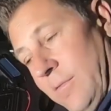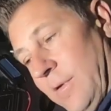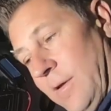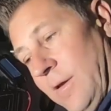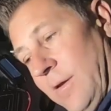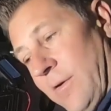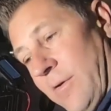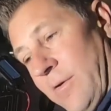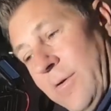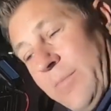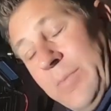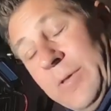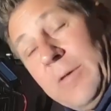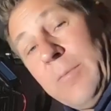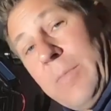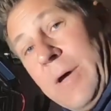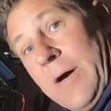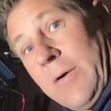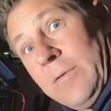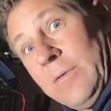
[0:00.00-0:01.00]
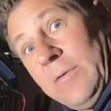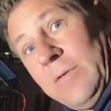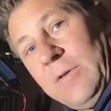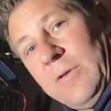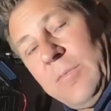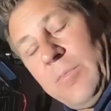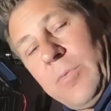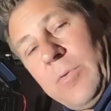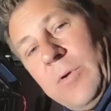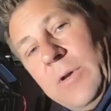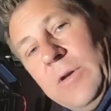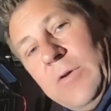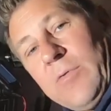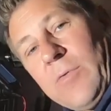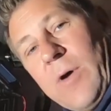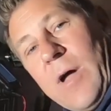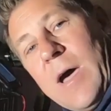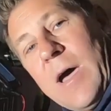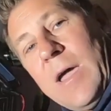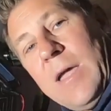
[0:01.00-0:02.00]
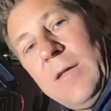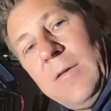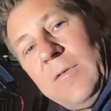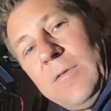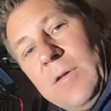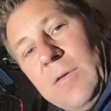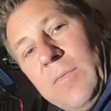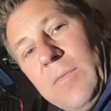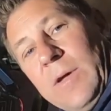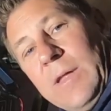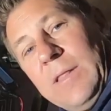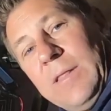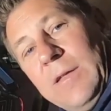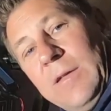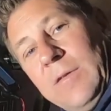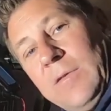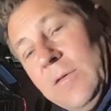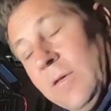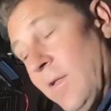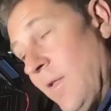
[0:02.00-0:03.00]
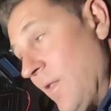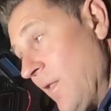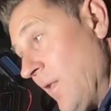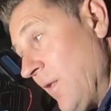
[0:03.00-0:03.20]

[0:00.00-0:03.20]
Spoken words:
you know, up in the mountains it's pretty dry and stuff like this,